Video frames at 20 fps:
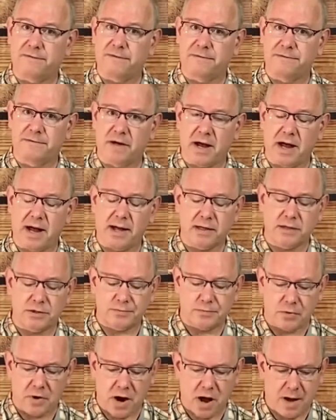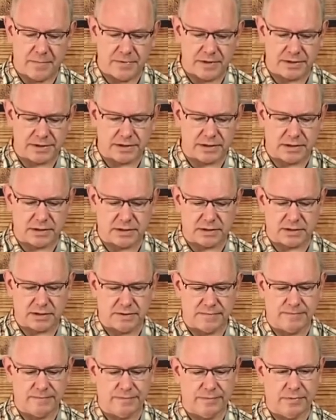of God's
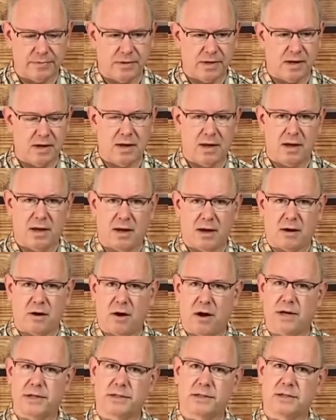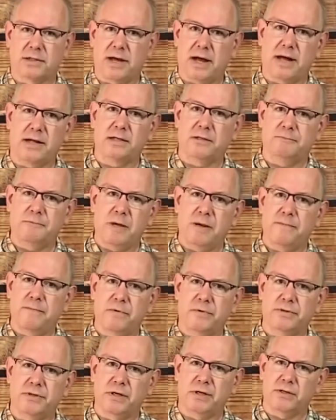promises caused God's
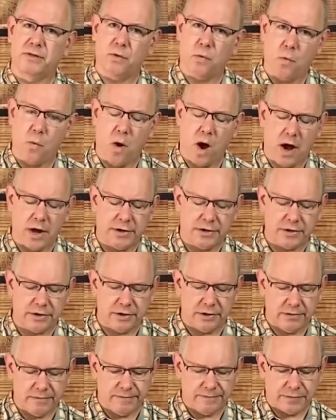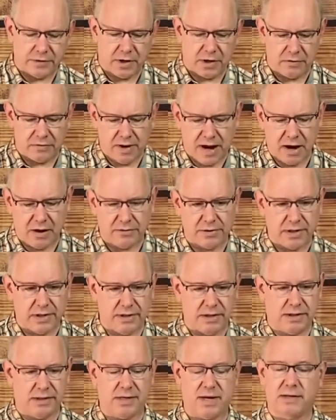people to wander around
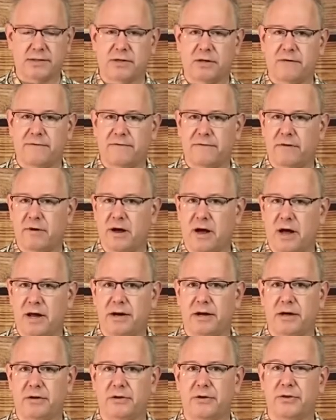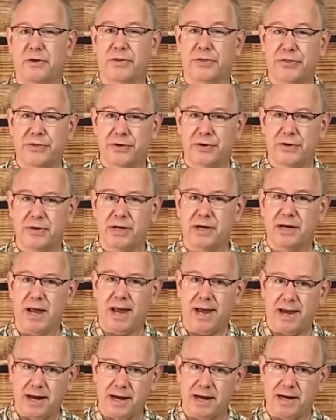in the desert for another
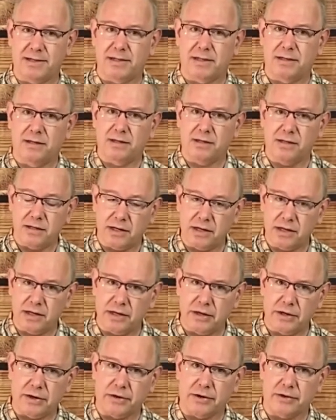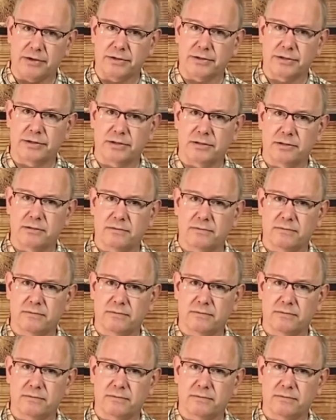38 years.